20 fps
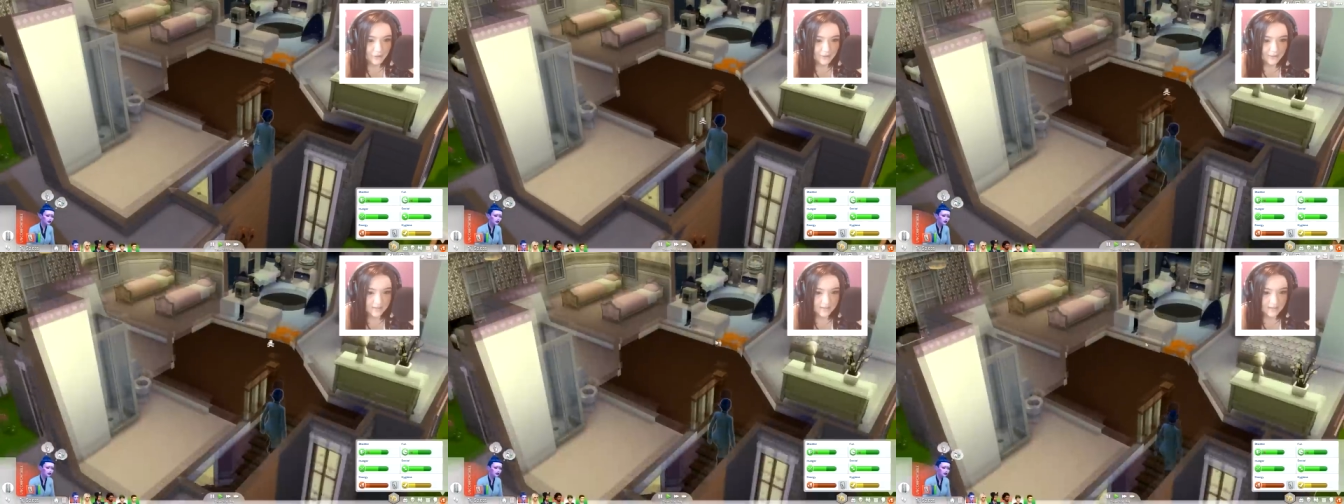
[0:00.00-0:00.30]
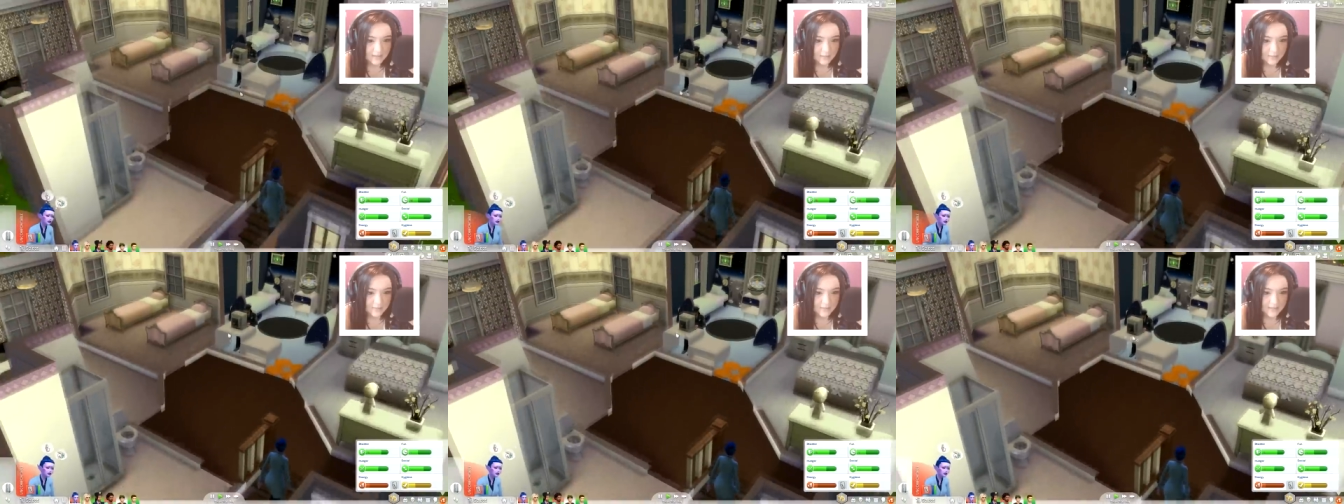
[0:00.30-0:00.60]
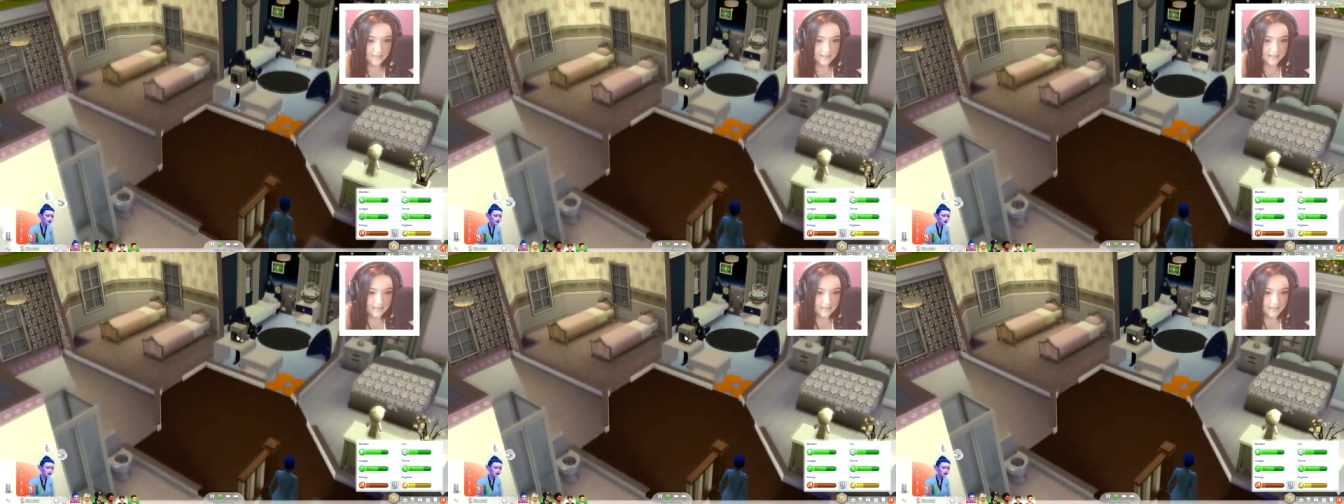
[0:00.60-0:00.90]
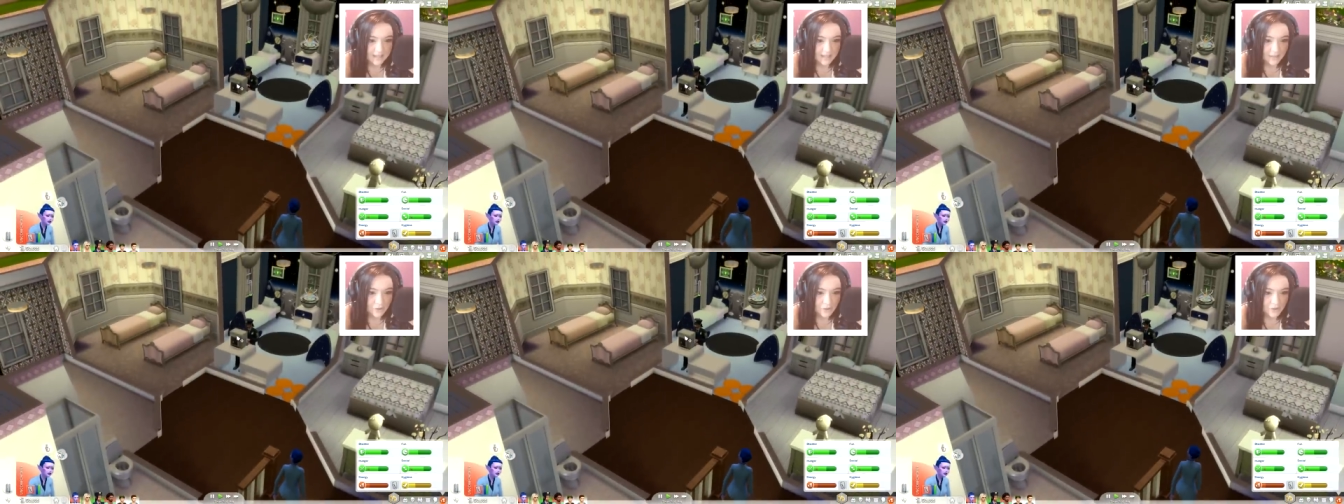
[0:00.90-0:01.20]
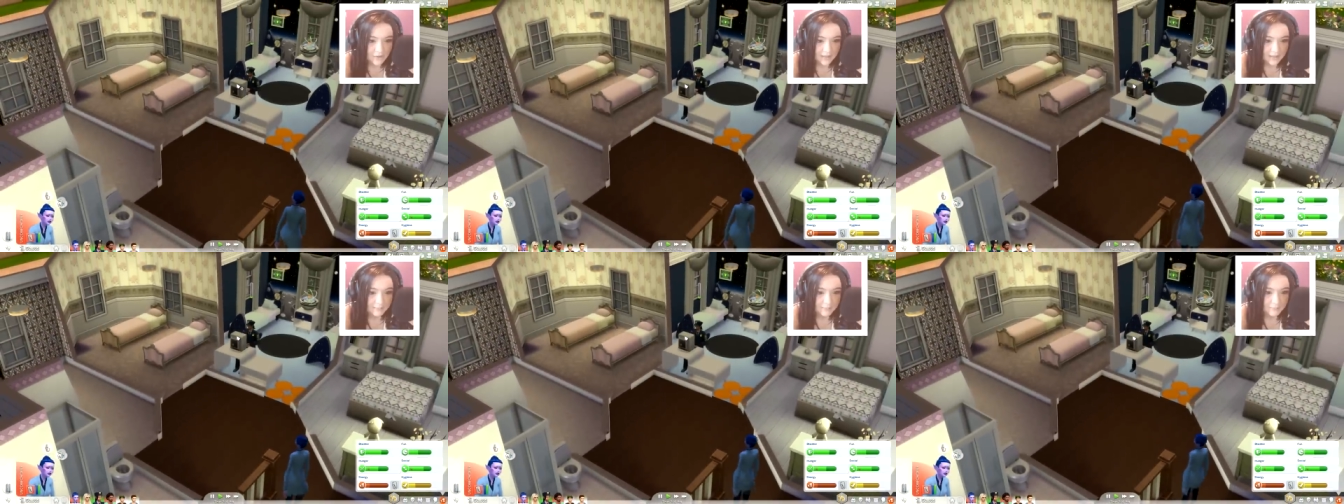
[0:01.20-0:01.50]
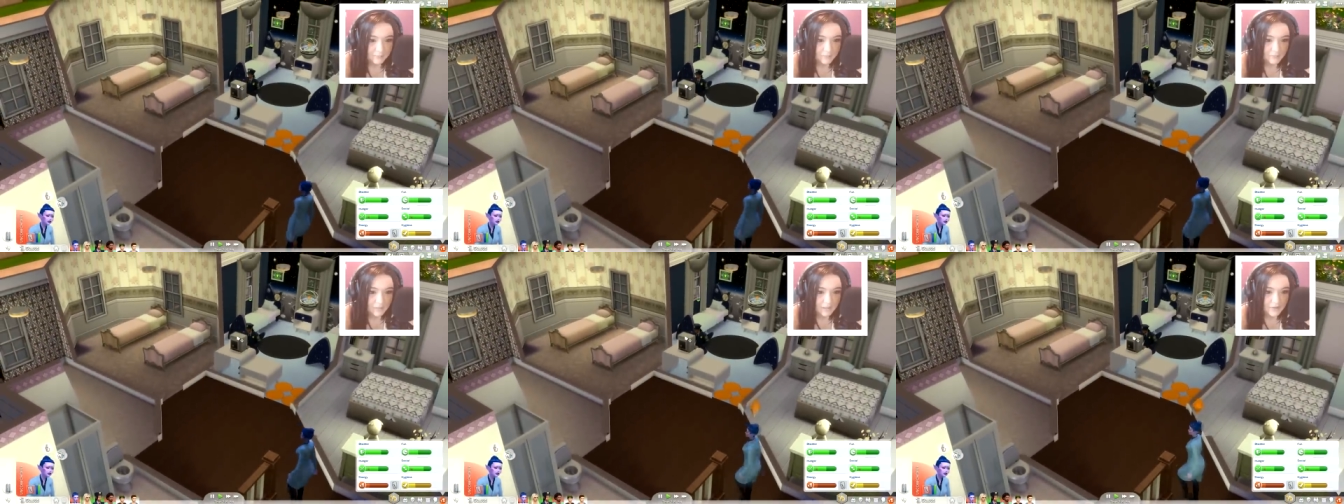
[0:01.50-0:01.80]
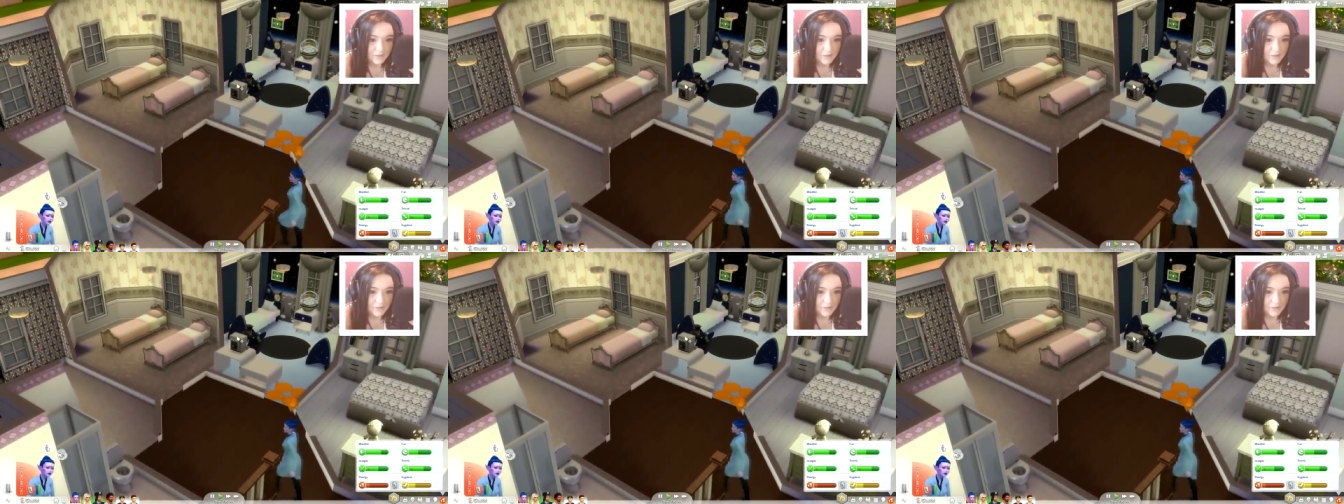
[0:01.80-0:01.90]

purchase some seeds actually